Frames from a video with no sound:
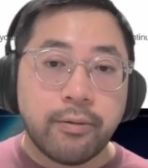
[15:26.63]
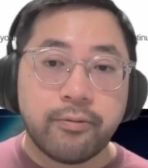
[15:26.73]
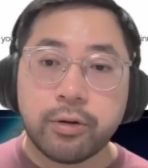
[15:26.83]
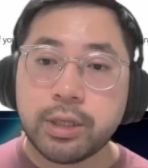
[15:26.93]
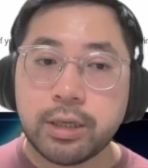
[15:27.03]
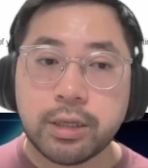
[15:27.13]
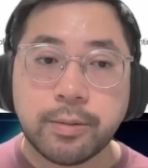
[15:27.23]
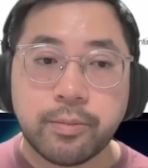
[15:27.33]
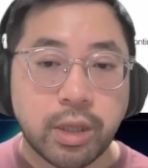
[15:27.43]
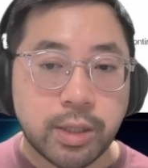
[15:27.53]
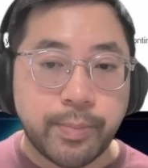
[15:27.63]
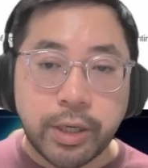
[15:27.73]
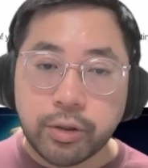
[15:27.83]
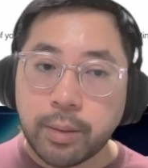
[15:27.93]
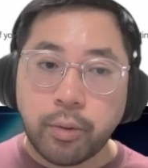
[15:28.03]
versus
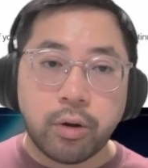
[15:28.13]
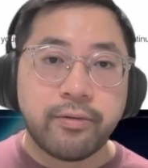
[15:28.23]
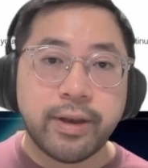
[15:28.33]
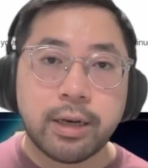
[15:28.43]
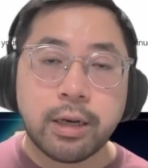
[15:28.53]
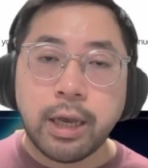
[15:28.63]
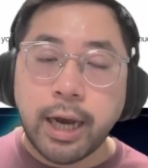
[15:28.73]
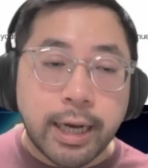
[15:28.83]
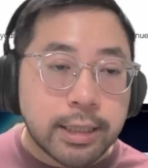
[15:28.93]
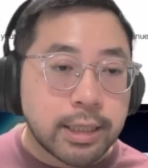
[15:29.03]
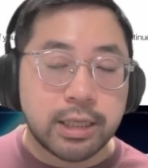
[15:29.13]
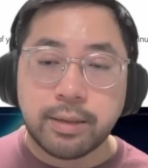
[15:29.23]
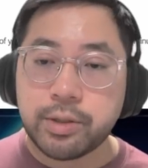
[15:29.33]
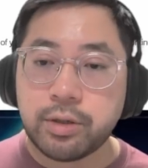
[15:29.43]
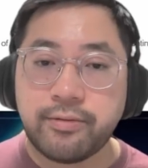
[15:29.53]
Spatial Temporal Fan, Unseen
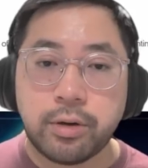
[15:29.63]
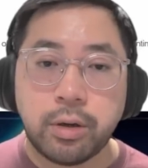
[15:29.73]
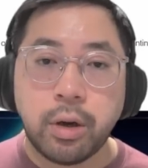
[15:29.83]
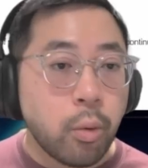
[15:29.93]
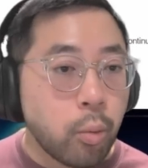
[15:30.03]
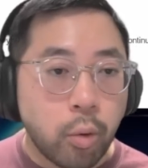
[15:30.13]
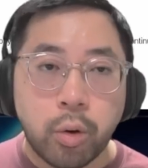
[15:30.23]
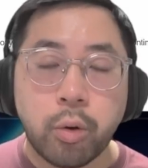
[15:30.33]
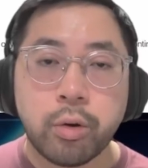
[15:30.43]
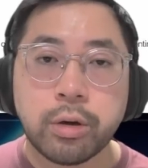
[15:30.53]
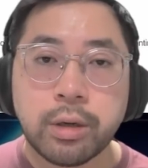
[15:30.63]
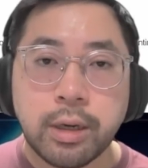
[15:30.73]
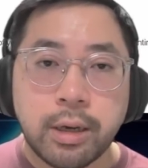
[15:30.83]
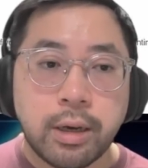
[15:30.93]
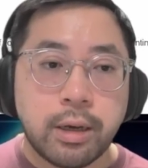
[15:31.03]
Observer, Warhorn,
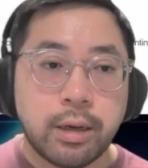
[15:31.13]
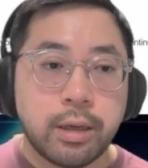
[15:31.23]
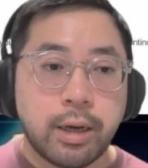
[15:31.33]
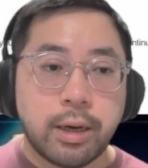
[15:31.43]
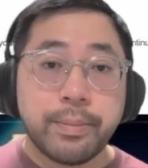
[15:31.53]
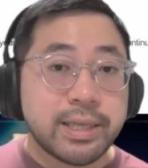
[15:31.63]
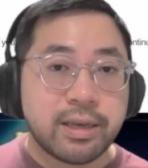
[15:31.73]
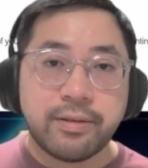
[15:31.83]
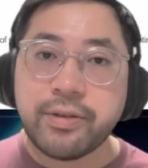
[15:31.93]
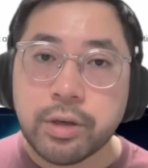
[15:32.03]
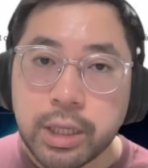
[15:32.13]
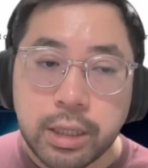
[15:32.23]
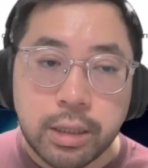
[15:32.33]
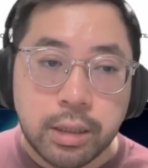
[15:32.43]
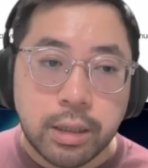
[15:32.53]
Miss
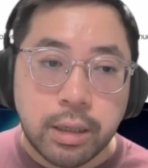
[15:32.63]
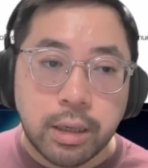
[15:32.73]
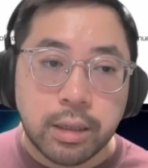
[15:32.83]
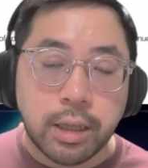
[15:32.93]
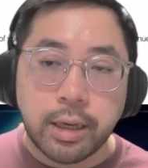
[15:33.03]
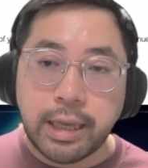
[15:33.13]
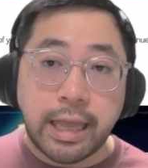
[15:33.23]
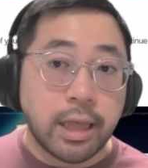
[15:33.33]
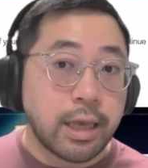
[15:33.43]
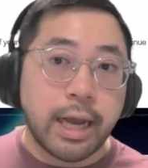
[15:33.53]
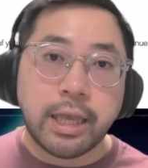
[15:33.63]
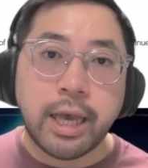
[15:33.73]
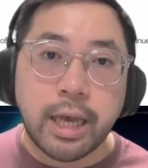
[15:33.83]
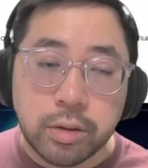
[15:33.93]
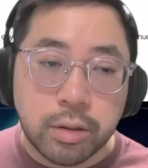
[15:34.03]
Confili, Elegai
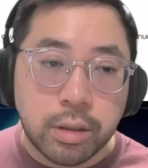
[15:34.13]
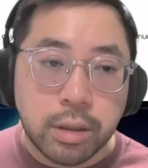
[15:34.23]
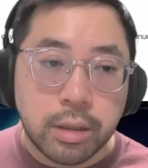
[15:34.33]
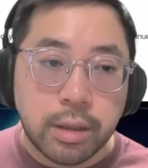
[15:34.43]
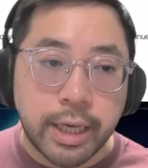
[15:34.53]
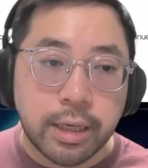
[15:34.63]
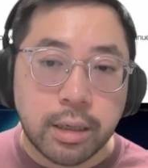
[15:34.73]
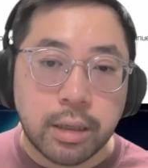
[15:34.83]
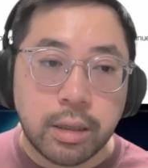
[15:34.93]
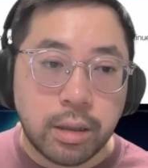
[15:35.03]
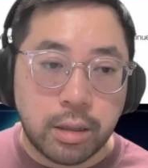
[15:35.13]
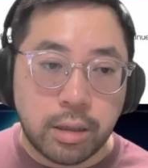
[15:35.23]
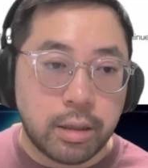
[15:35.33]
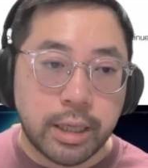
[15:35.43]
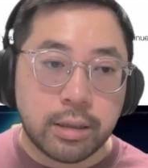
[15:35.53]
Candle, like
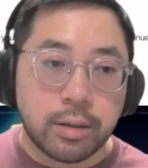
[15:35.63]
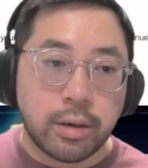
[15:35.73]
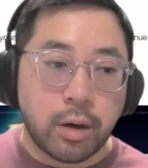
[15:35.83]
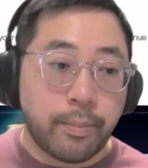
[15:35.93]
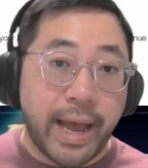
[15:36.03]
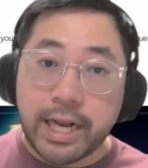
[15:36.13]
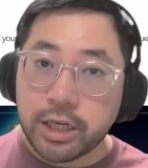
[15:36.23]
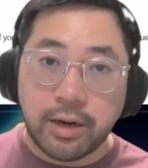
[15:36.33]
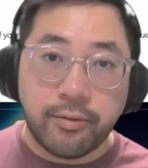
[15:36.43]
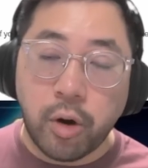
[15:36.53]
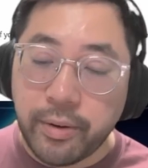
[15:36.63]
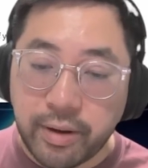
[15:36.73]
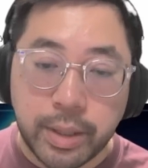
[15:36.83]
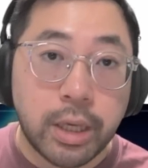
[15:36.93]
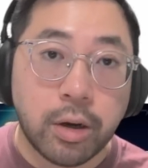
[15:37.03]
or Bastion of Hope if
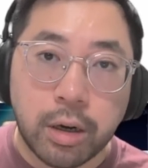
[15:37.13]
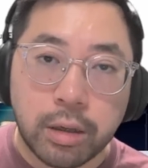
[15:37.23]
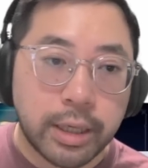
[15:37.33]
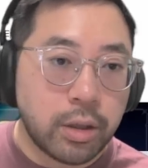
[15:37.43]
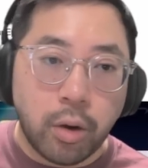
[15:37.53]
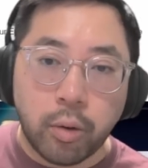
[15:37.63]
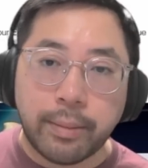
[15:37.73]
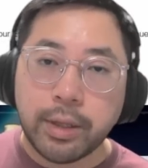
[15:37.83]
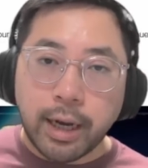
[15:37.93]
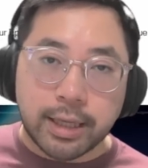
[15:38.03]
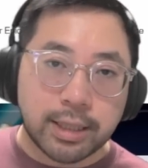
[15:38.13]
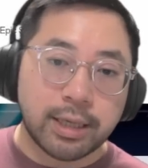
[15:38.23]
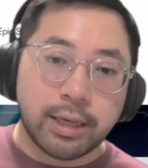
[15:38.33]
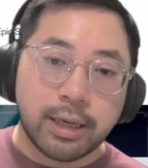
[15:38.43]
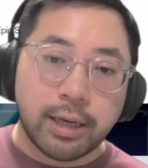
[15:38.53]
I'm ER? Like, no, I'm
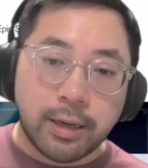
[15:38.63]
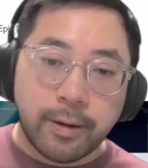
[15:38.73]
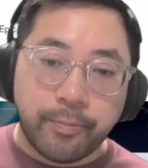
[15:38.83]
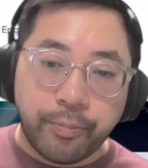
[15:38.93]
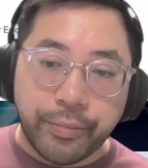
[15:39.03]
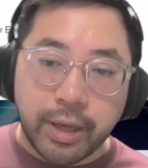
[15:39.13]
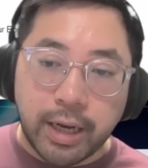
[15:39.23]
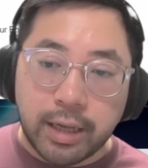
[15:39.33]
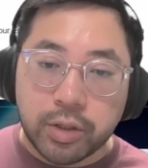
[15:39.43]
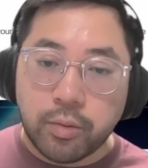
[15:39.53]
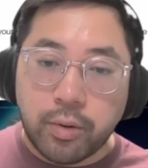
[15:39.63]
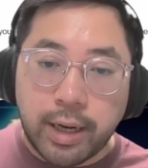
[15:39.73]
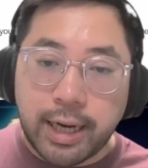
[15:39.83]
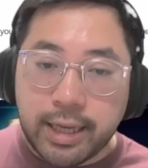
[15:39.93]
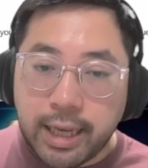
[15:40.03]
not. So
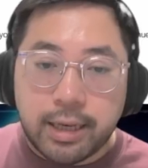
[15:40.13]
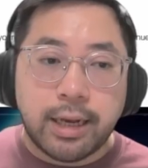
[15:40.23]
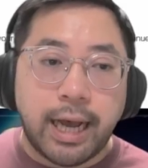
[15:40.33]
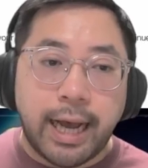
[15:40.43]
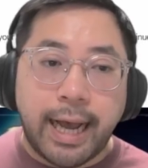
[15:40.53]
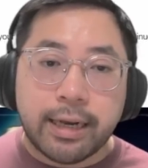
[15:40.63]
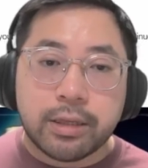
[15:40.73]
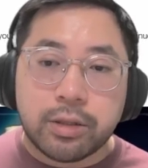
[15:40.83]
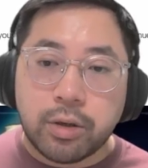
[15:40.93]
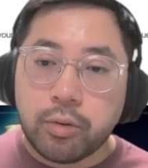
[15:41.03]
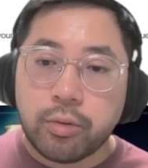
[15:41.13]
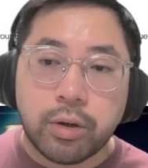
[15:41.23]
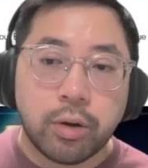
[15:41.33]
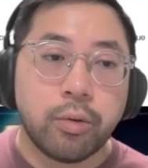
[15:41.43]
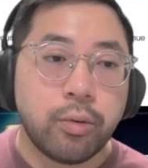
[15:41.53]
again, I don't
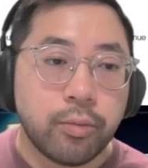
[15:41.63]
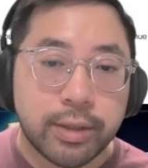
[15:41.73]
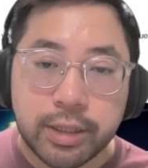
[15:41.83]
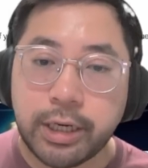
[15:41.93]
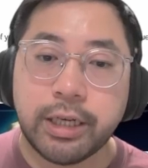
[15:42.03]
know what this